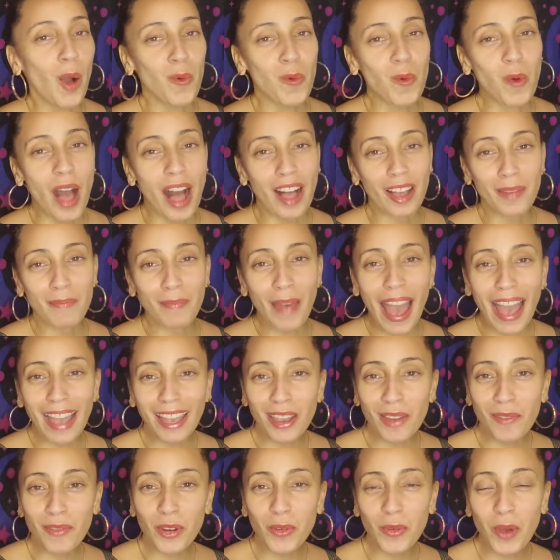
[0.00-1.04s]
Welcome
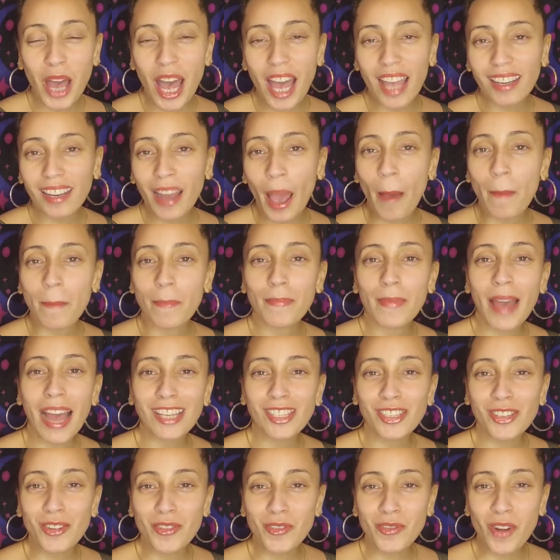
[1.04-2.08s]
back everyone.
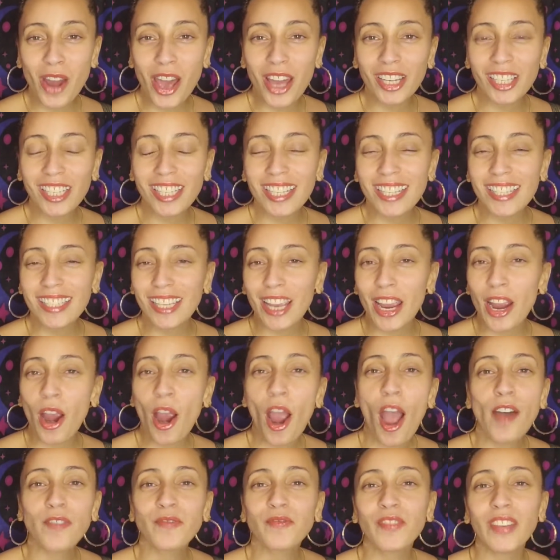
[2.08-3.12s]
Magical Chronicles
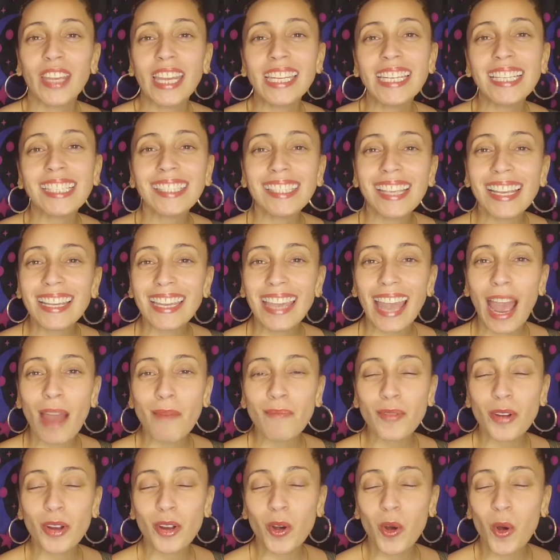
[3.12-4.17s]
here, Venus and
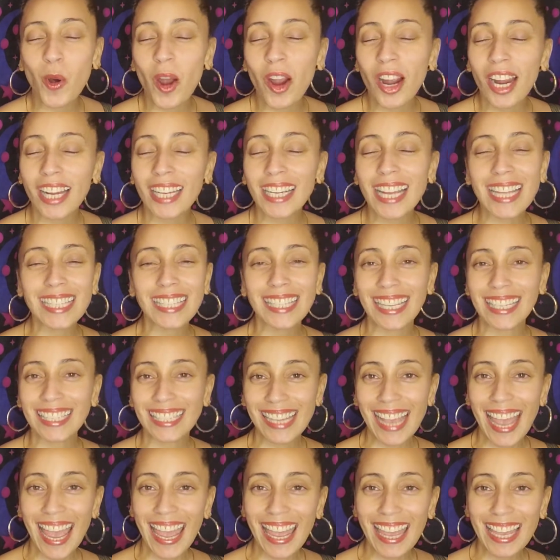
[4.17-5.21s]
Capricorn.
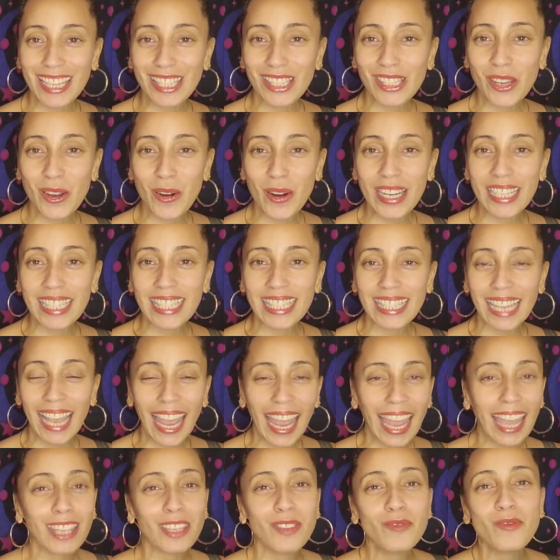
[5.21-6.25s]
Today is your
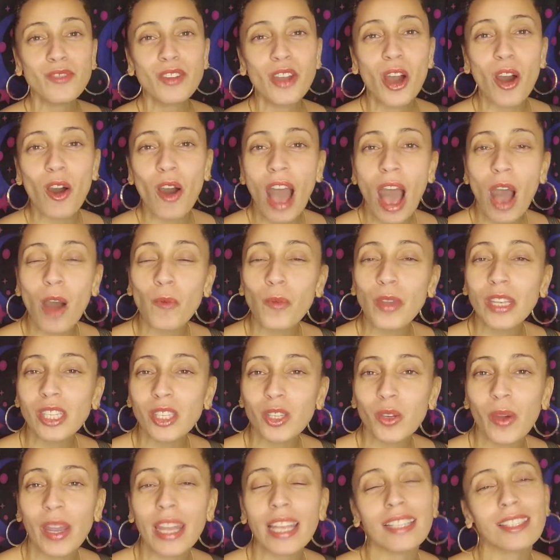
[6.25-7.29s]
day. You know how we
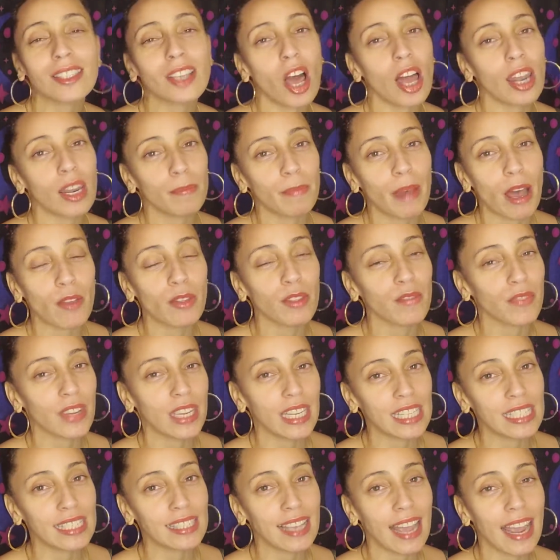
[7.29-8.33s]
do it. It's all about the
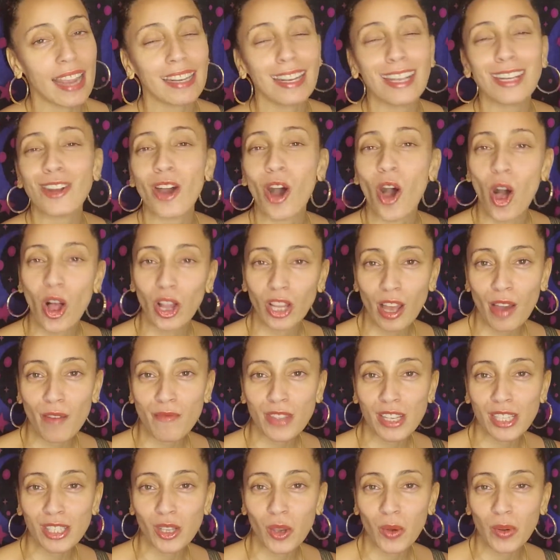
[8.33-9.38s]
Venus sign in all of
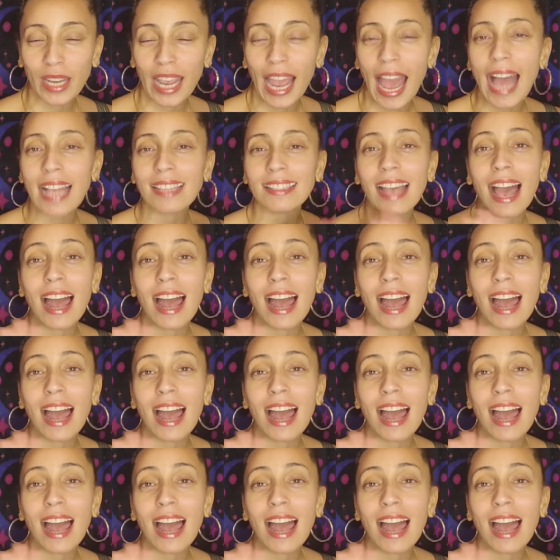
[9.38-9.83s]
the zodiacs.